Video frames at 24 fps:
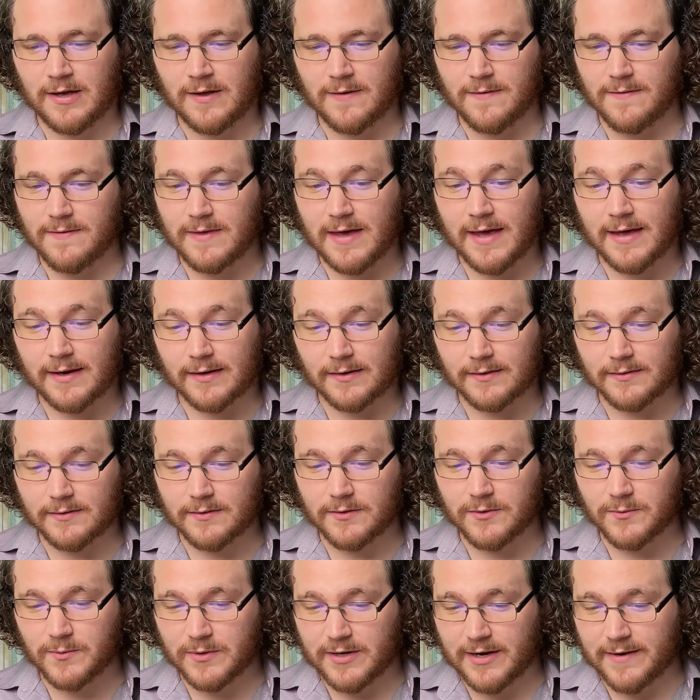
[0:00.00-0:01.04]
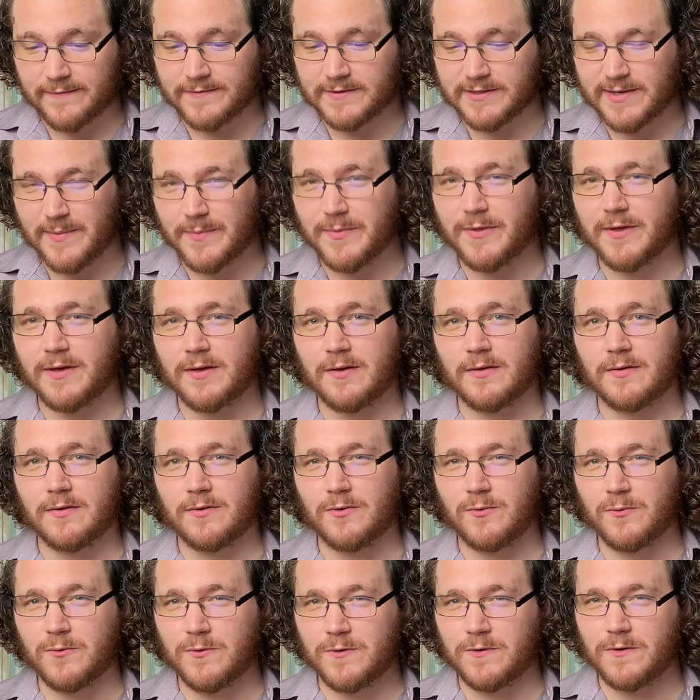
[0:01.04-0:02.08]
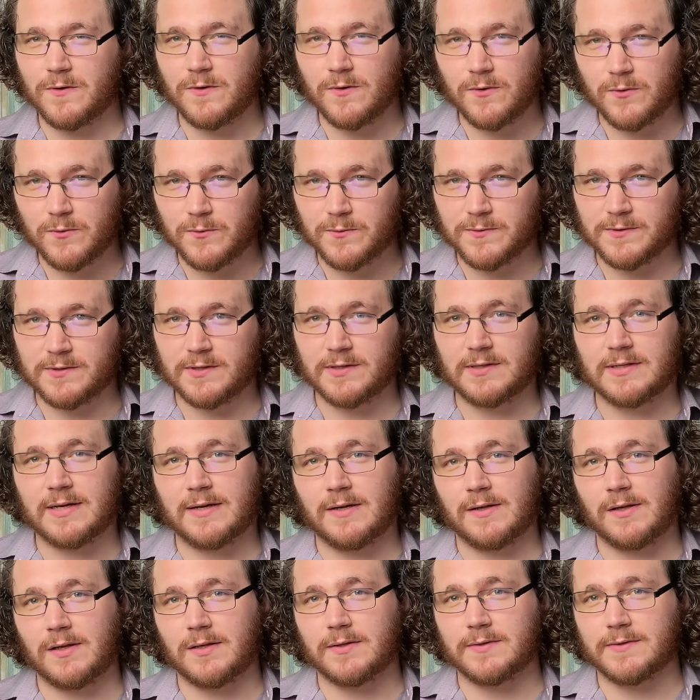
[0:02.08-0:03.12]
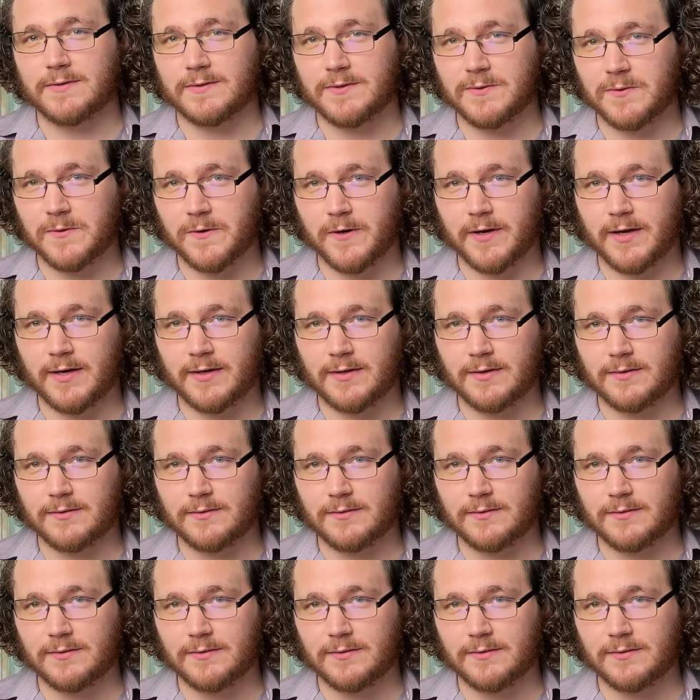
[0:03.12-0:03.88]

then you would have something you could use to tell a story.